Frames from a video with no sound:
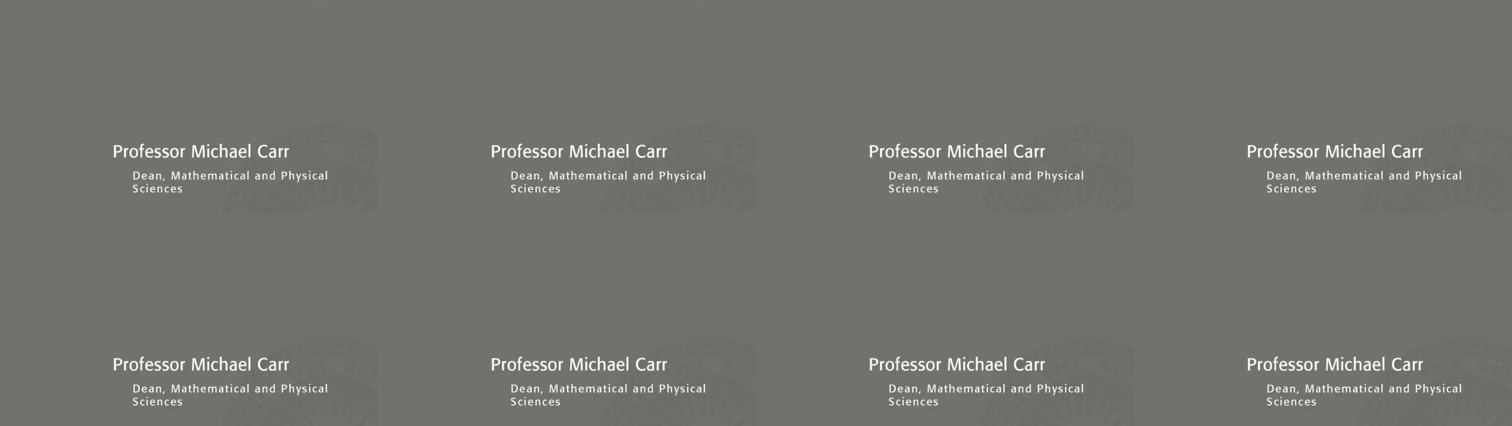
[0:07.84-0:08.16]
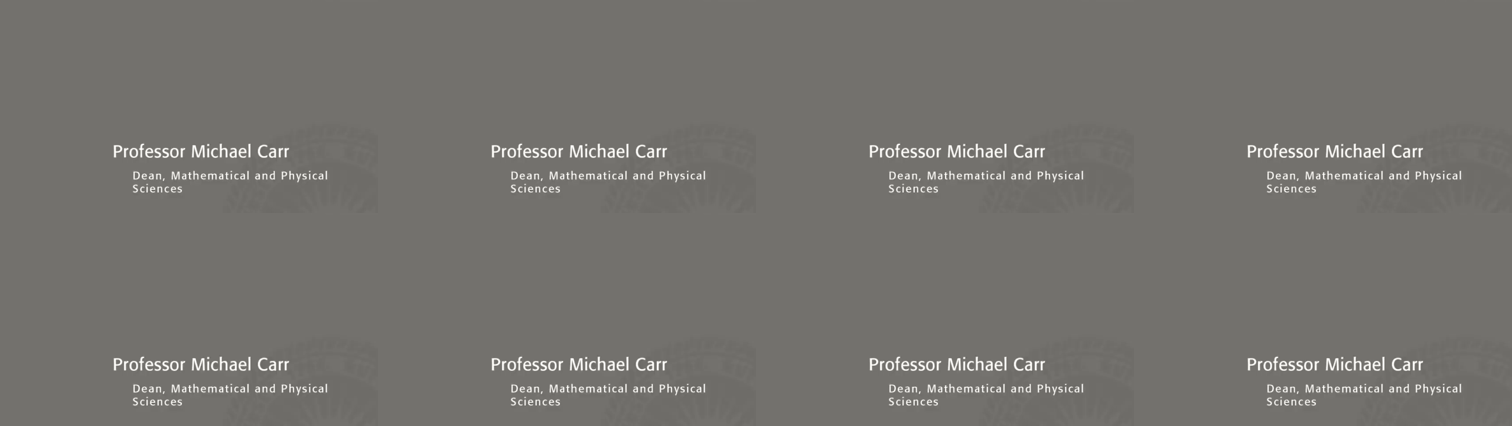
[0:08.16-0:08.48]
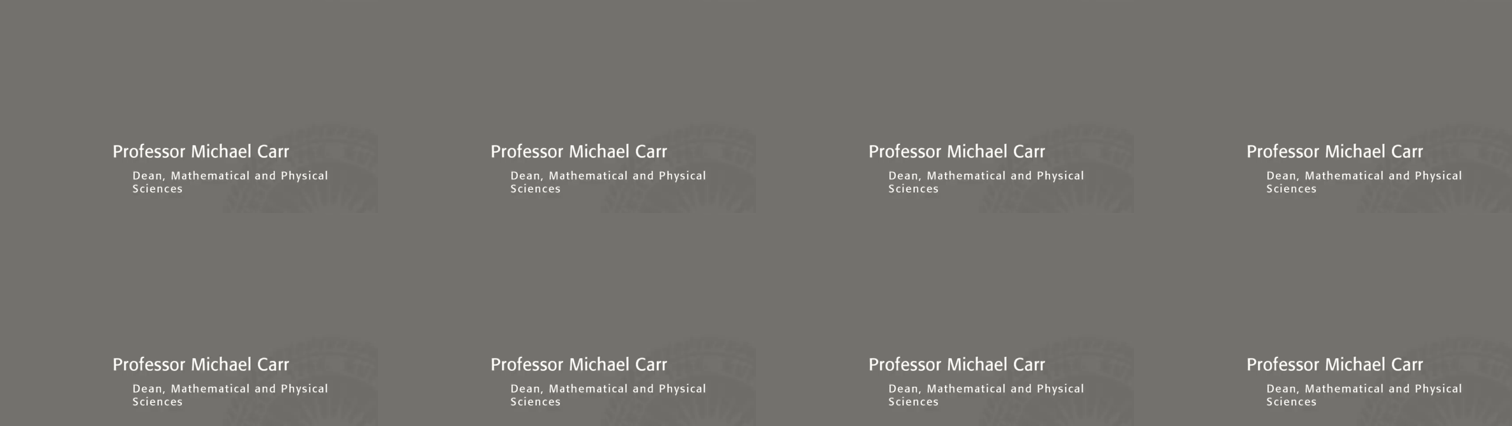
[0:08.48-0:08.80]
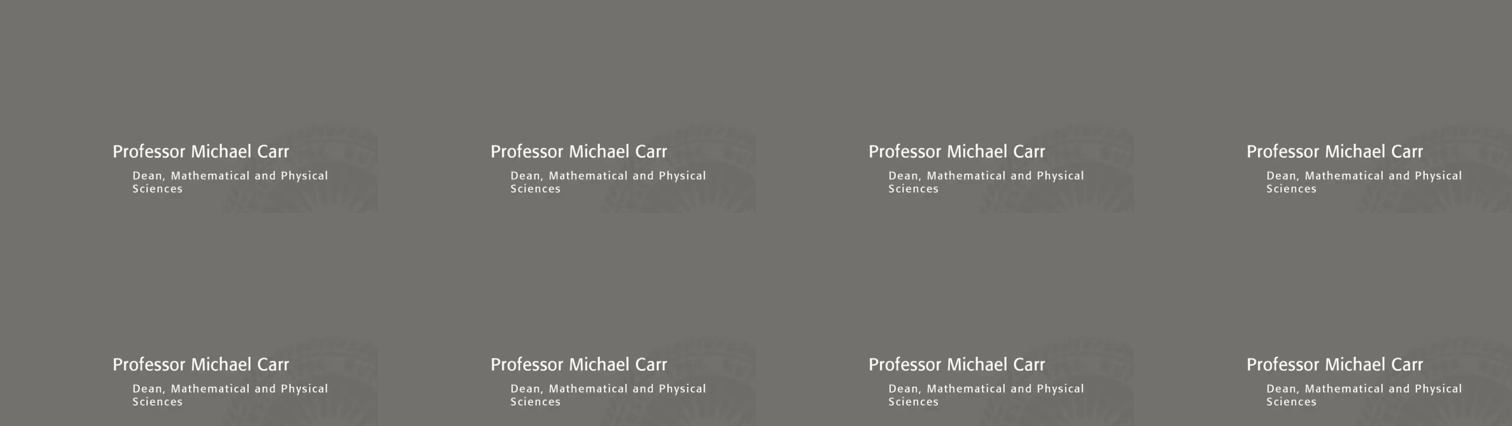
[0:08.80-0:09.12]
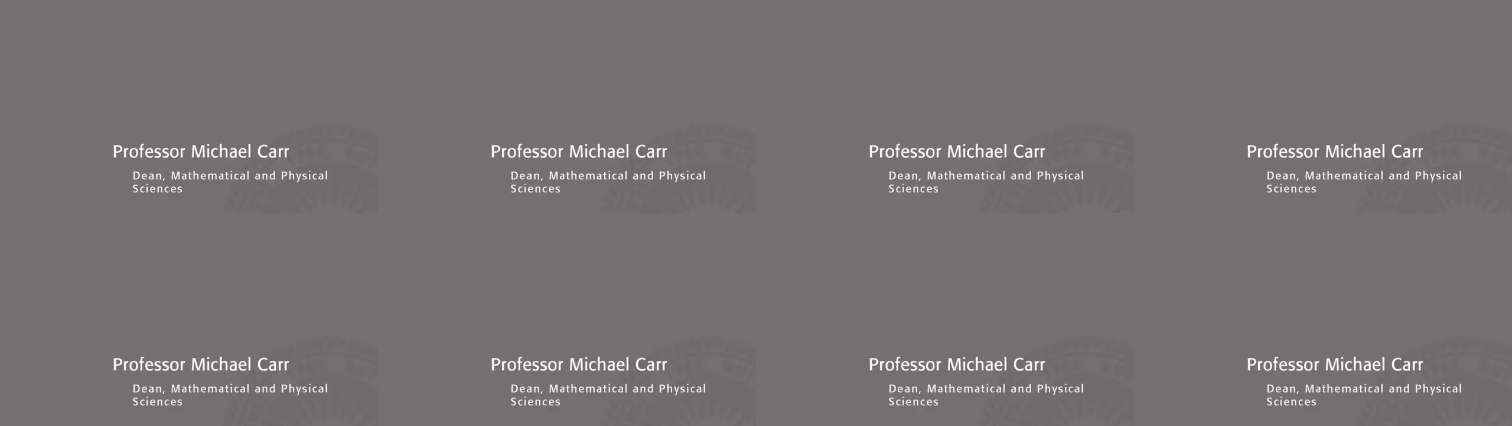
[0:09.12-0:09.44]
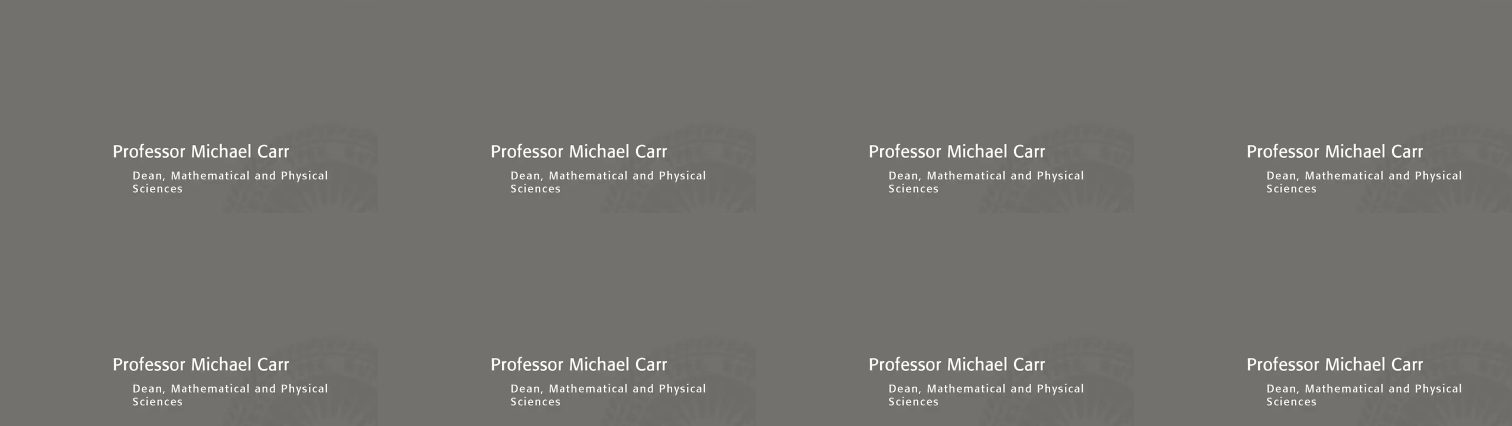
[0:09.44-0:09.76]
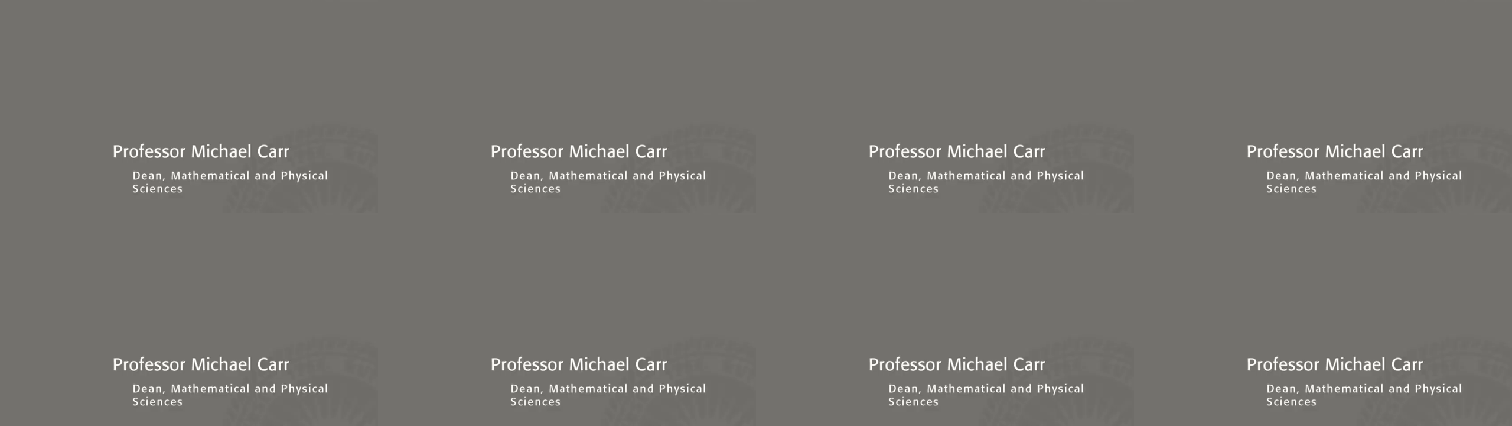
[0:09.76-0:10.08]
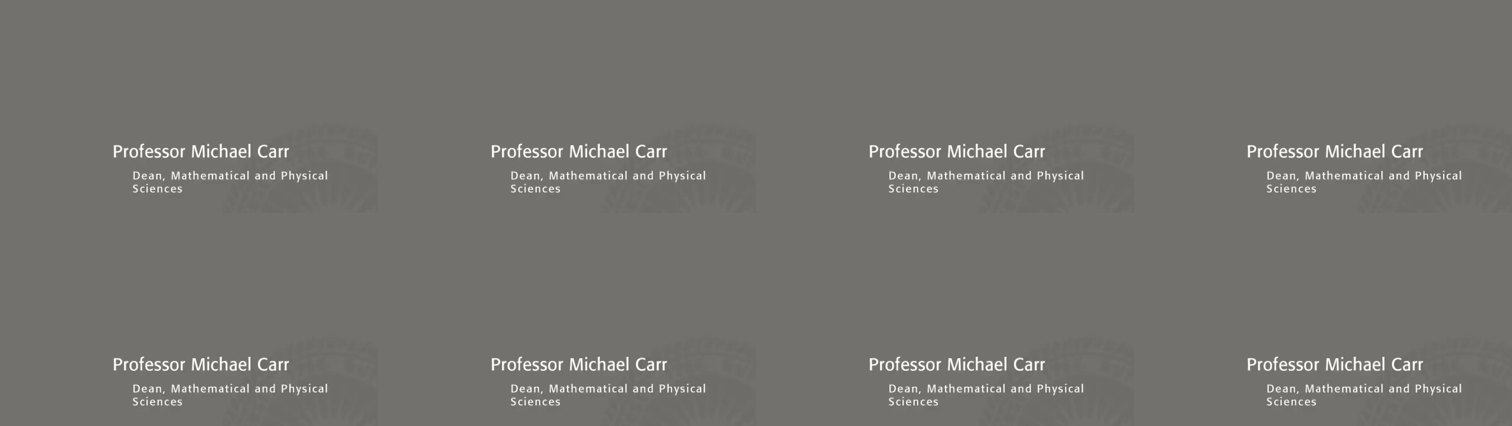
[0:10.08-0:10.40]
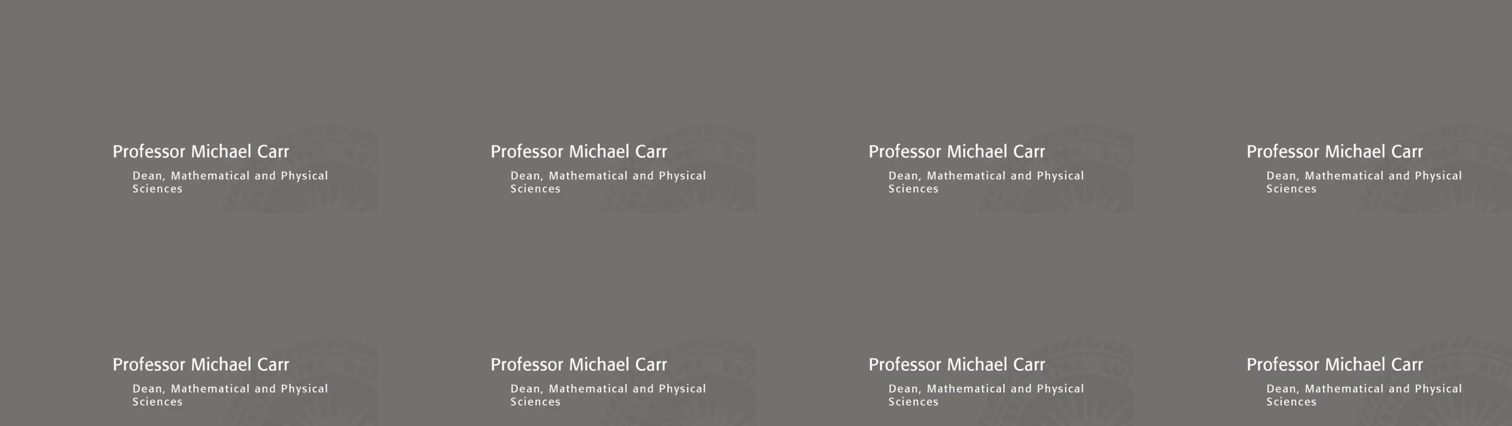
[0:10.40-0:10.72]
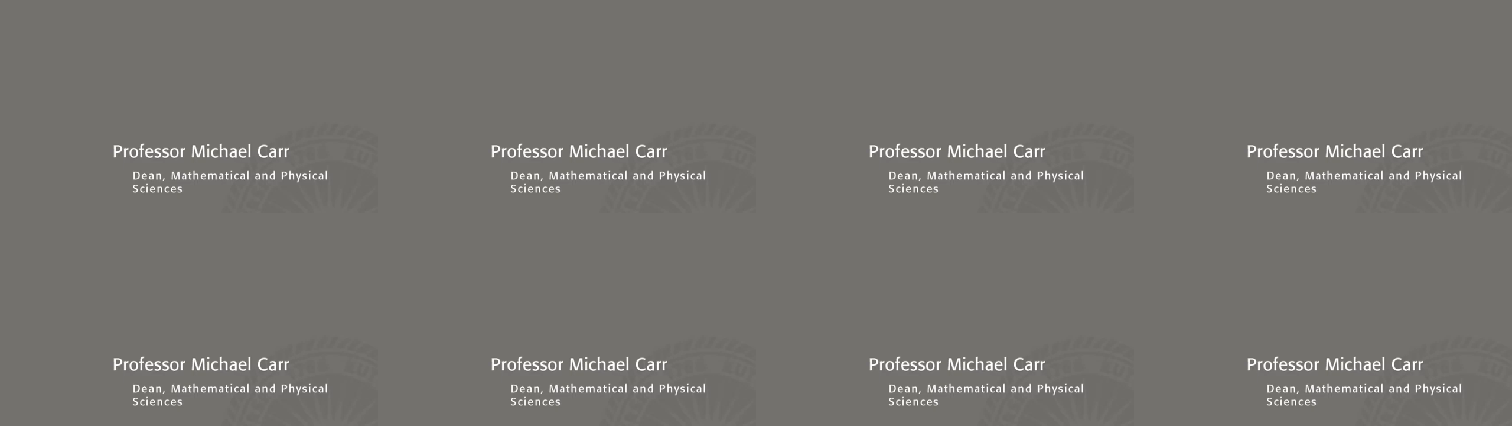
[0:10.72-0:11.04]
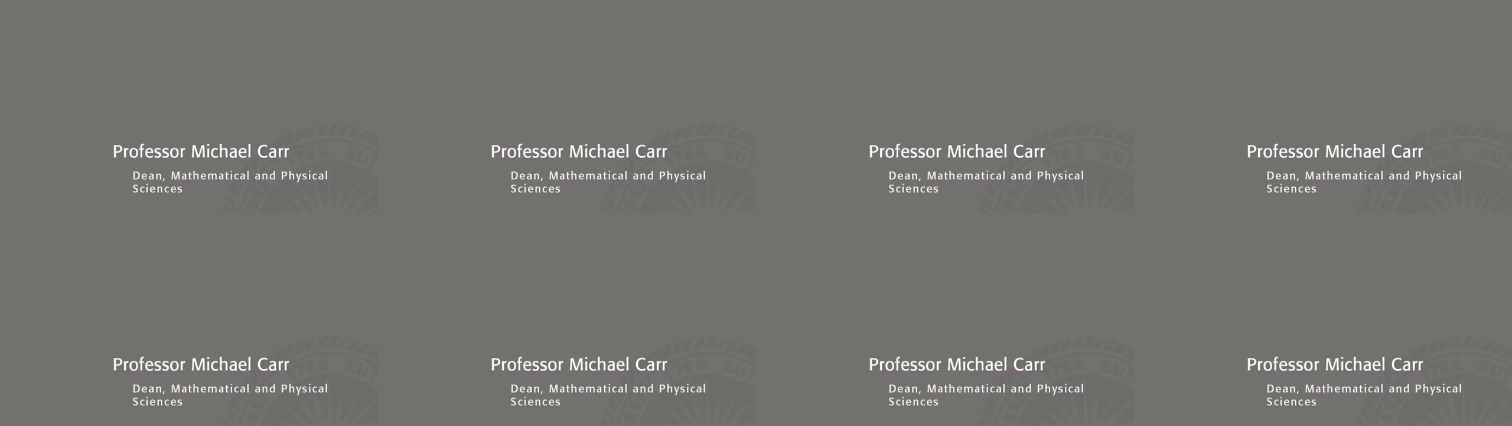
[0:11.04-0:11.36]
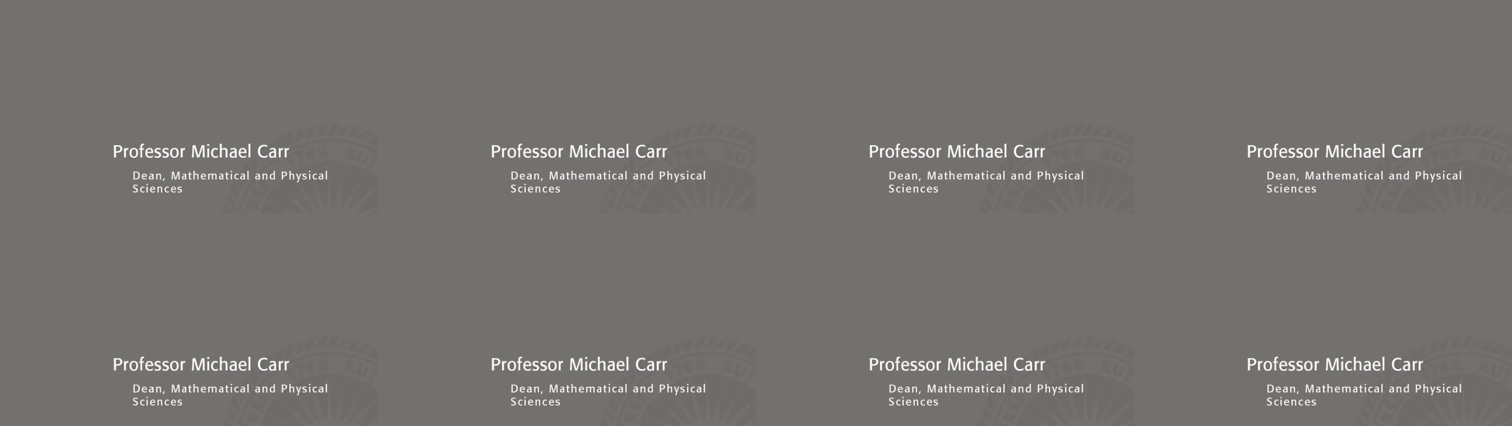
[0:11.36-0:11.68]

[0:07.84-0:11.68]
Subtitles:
No face is visible, so there are no lips to read.